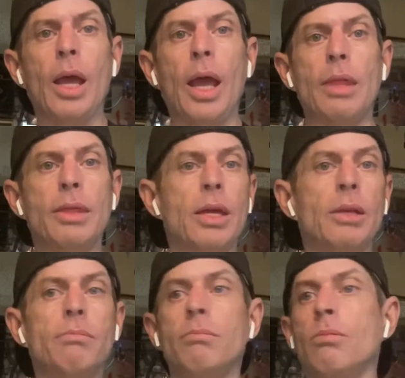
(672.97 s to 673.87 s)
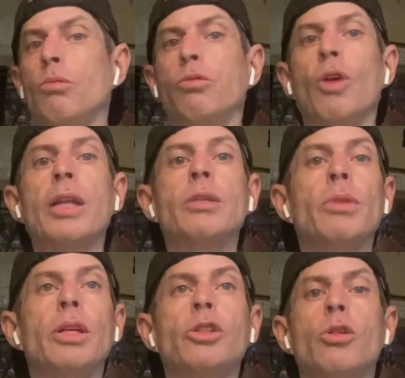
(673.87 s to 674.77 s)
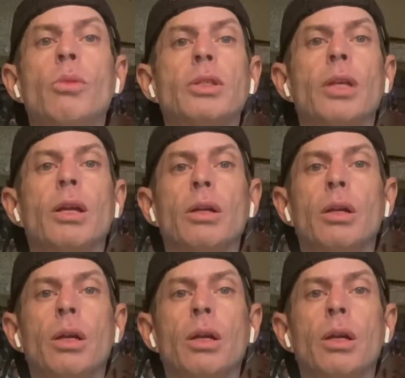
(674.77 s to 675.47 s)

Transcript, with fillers: And then randomly, two months later,